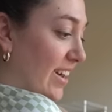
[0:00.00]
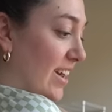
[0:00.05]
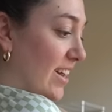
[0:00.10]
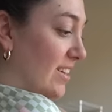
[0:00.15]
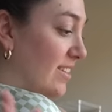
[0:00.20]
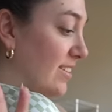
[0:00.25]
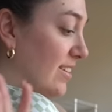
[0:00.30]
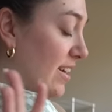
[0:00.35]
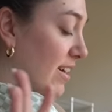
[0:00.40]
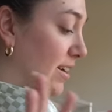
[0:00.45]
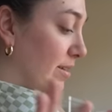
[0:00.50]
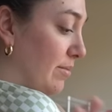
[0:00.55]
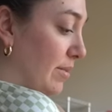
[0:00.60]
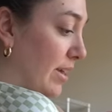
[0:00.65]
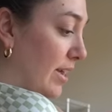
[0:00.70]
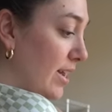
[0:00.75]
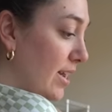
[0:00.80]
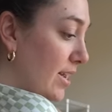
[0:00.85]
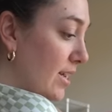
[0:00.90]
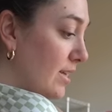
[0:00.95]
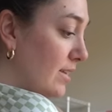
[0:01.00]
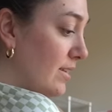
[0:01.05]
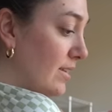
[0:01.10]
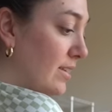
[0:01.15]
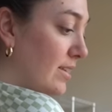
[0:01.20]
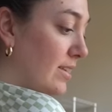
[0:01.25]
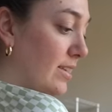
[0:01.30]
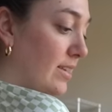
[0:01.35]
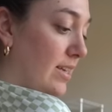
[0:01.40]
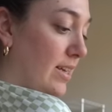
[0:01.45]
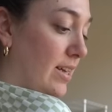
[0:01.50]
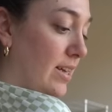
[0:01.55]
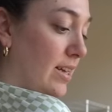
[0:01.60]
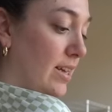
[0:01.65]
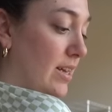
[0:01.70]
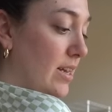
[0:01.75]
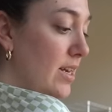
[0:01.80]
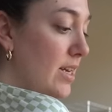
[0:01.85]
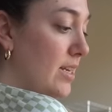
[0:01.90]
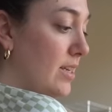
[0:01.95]
guys, I'm getting
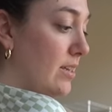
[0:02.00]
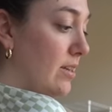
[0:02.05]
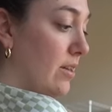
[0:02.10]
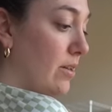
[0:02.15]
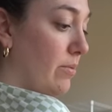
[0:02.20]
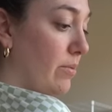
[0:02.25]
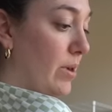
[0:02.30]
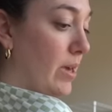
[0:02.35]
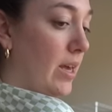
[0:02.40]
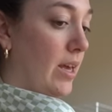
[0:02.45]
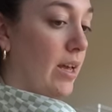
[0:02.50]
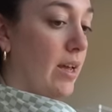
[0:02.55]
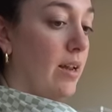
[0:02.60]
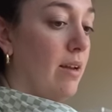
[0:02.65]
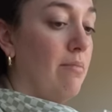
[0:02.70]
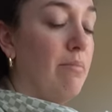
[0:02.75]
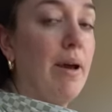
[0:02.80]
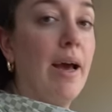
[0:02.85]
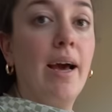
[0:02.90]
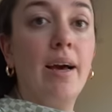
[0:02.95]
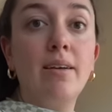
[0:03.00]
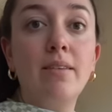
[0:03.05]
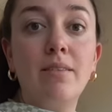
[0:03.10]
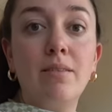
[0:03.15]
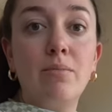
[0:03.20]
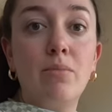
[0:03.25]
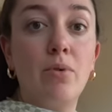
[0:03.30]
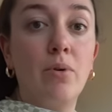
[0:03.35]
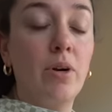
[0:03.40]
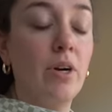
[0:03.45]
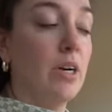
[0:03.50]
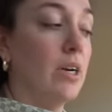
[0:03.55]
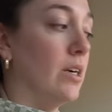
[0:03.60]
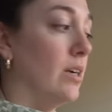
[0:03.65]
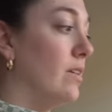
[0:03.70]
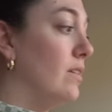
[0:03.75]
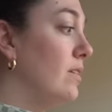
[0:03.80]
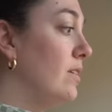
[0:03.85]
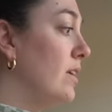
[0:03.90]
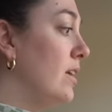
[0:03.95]
seated so that we can pack some
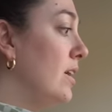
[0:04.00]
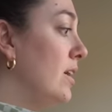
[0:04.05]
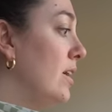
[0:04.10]
orders.